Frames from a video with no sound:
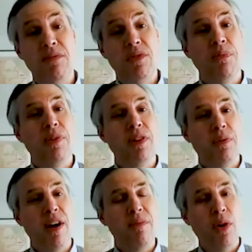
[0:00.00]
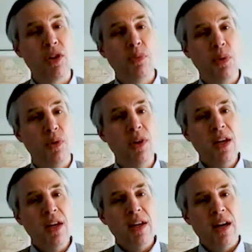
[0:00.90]
to provide multiple
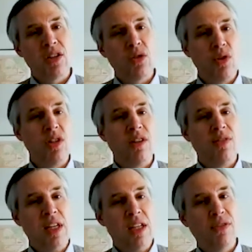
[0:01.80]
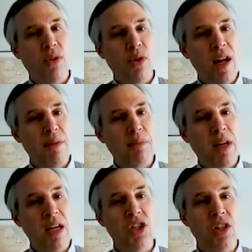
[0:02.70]
sources of heat for an
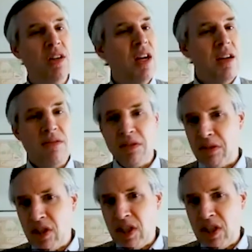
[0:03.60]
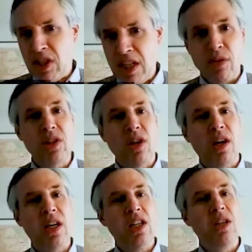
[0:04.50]
application. You can see they're really
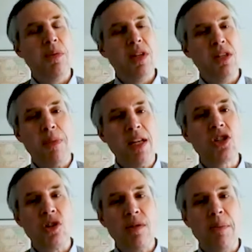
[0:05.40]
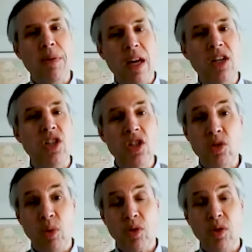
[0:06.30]
targeting some of these mainstream
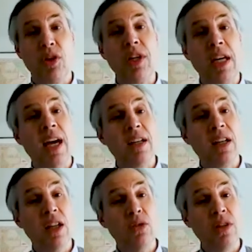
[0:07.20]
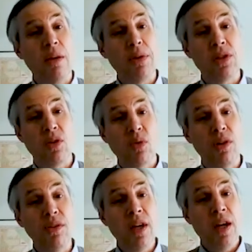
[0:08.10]
applications, which we're looking at in the low temperature world.